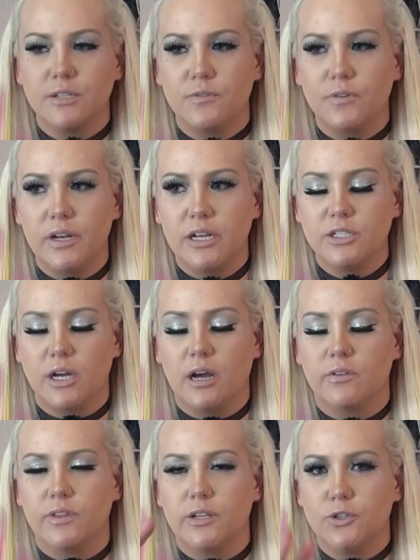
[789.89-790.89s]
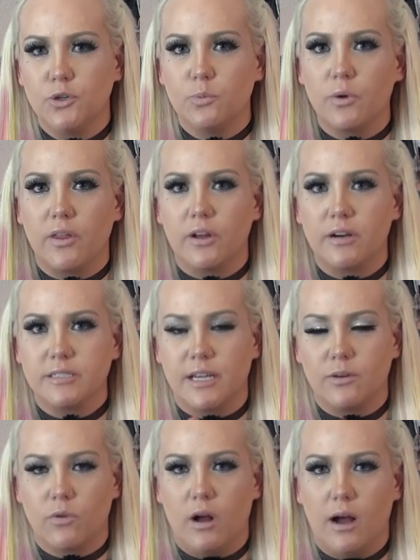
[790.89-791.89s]
to footage of the two brothers
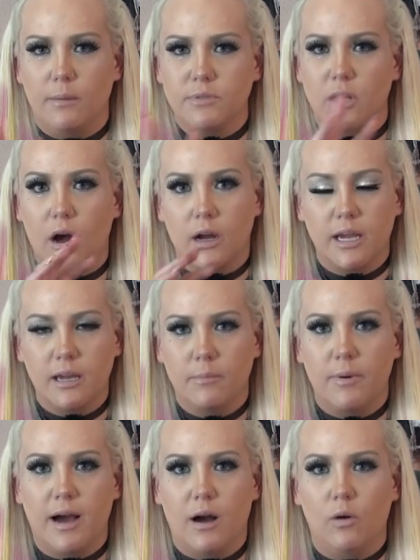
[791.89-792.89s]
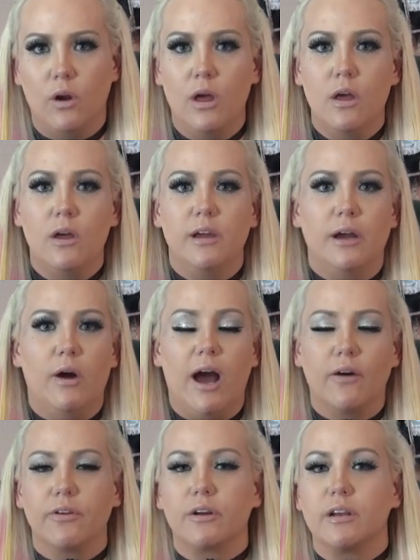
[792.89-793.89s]
and Rob talking about you know,
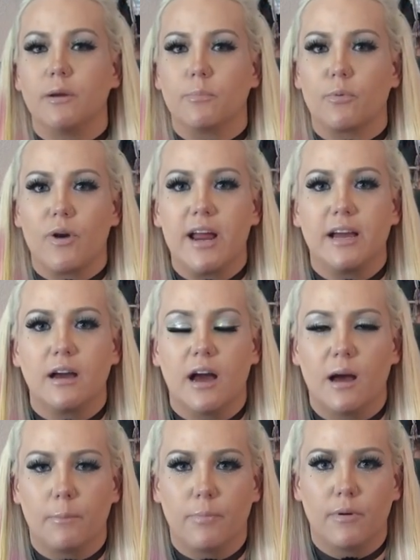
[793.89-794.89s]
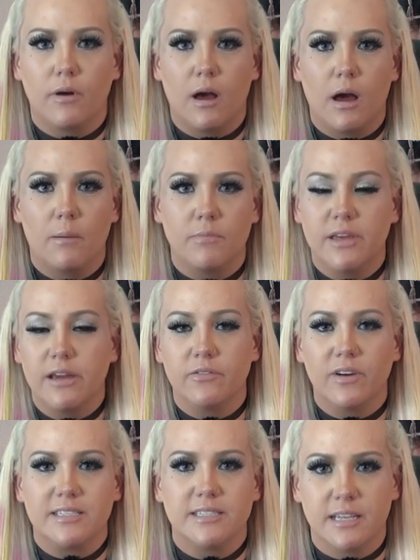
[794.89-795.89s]
how they're going to break up um, the
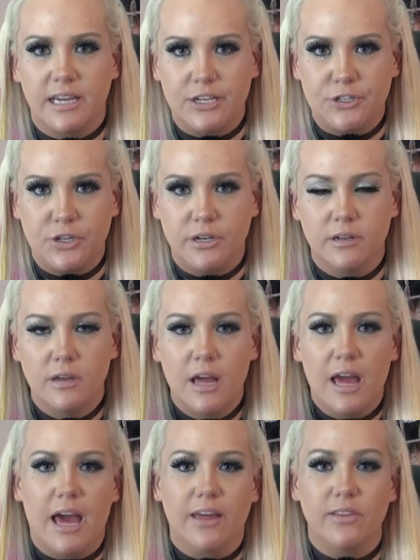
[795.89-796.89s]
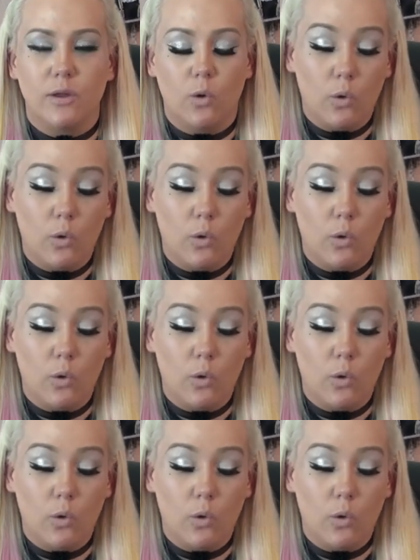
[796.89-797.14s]
investigation. And the